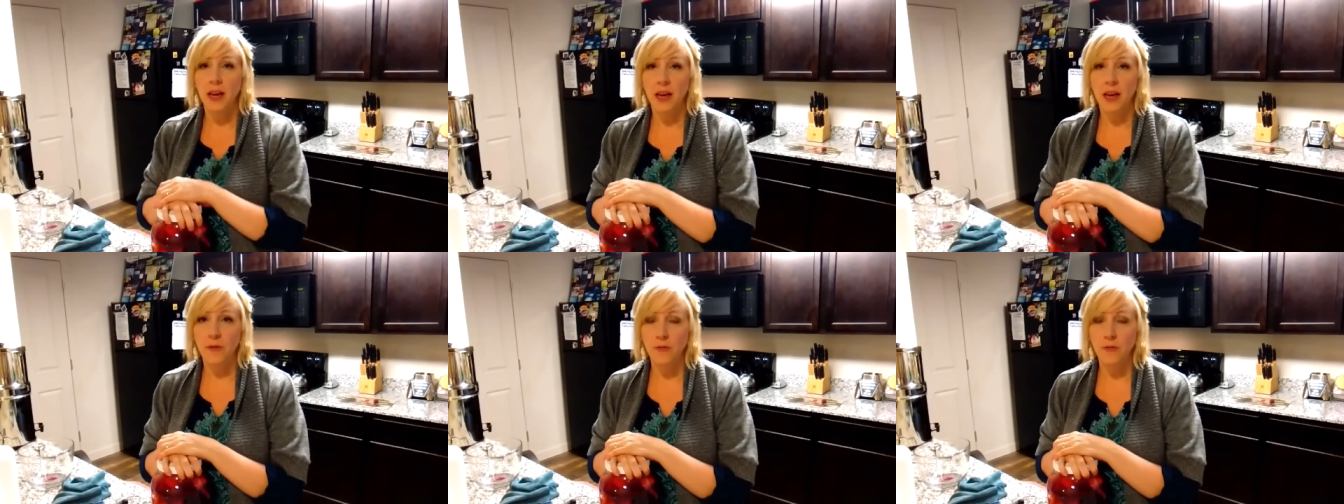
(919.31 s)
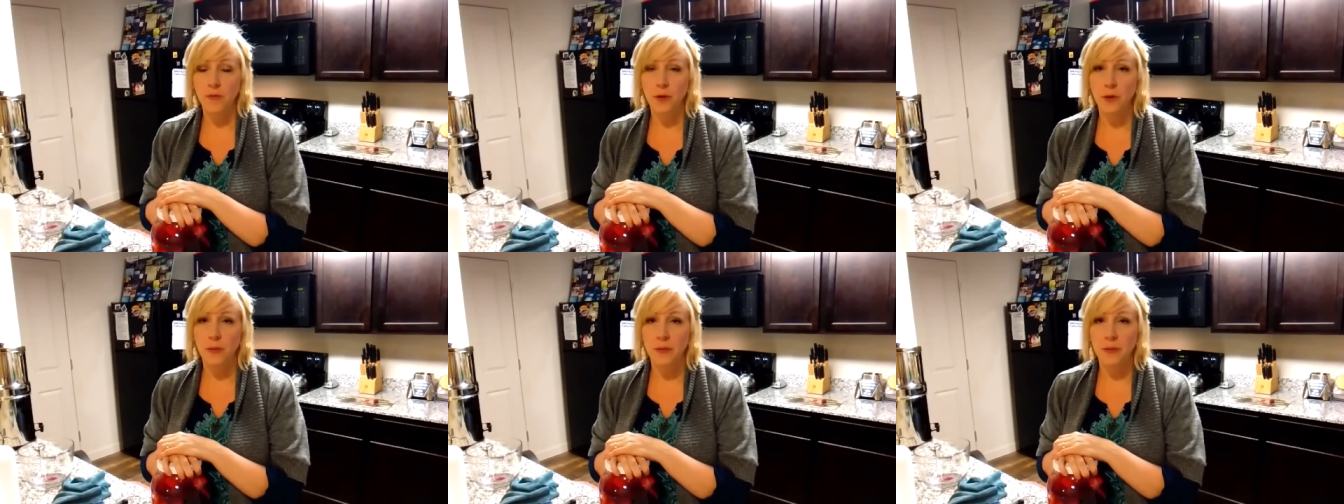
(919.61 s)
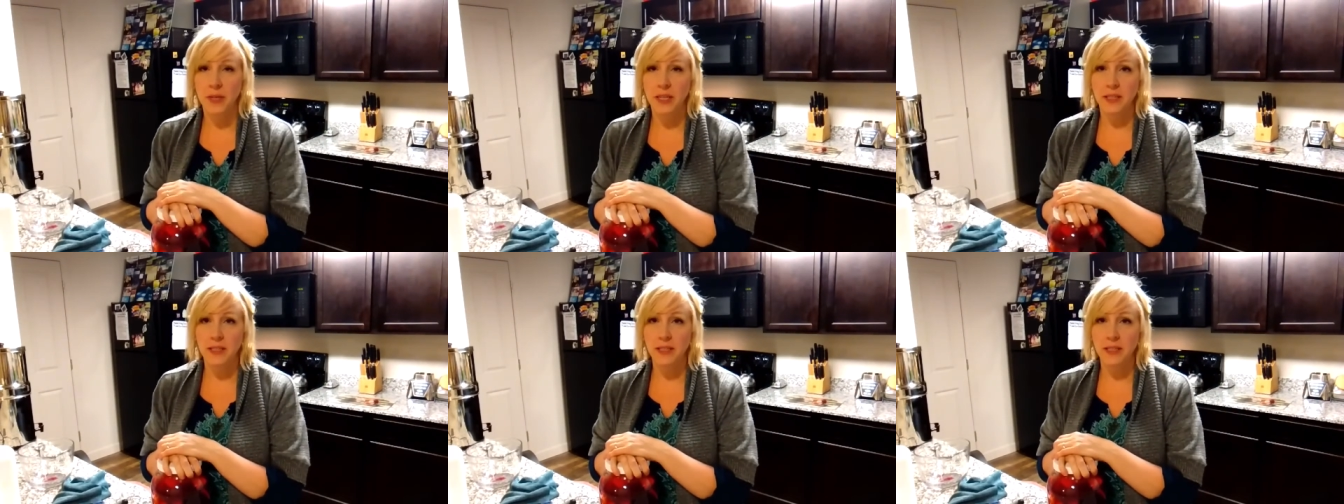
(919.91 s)
and
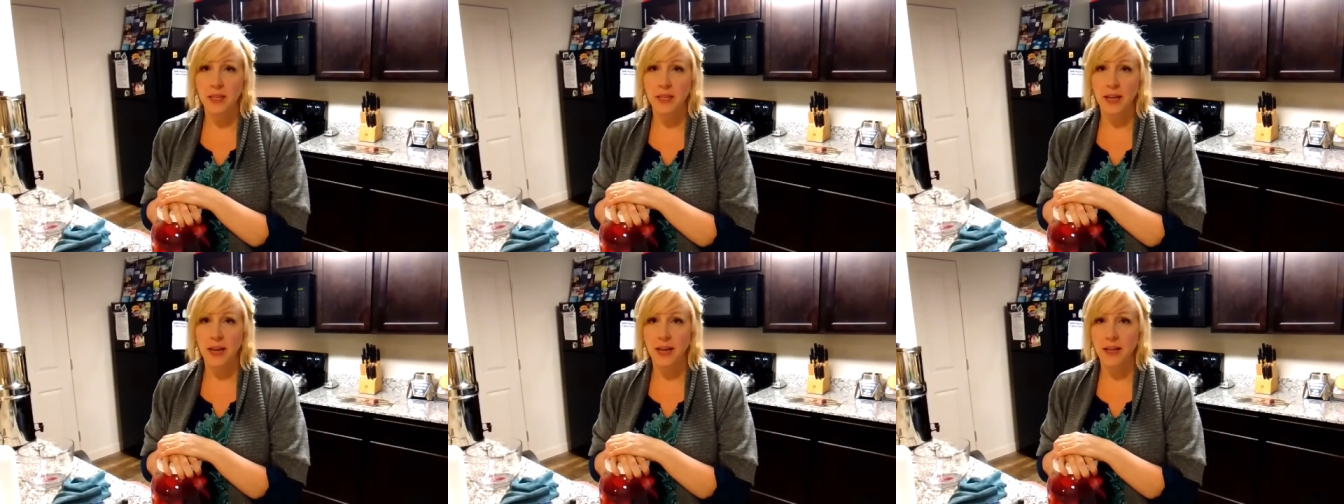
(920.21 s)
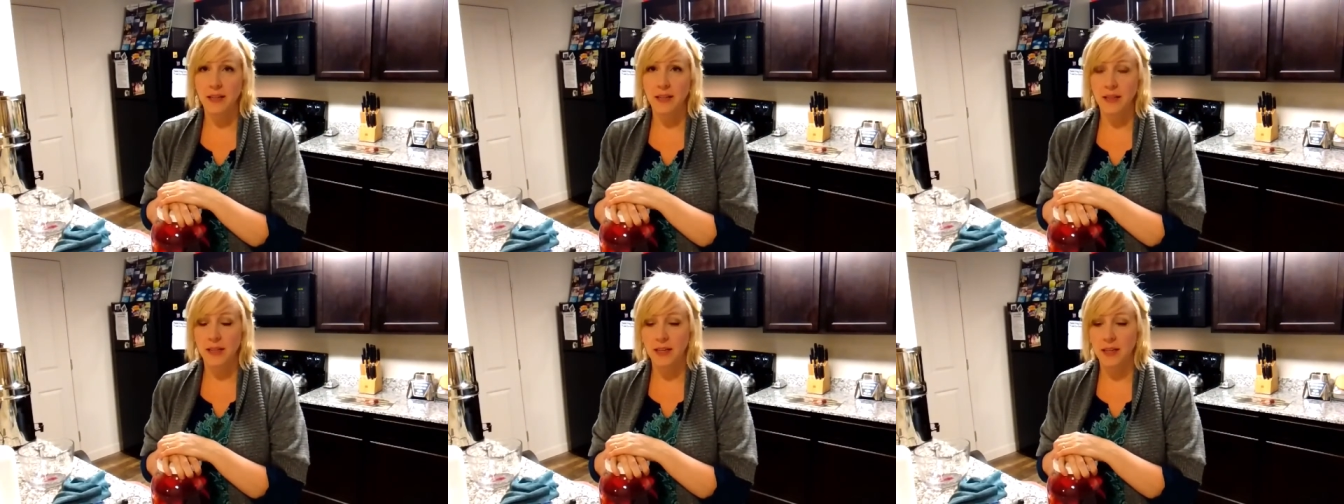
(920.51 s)
ferment, and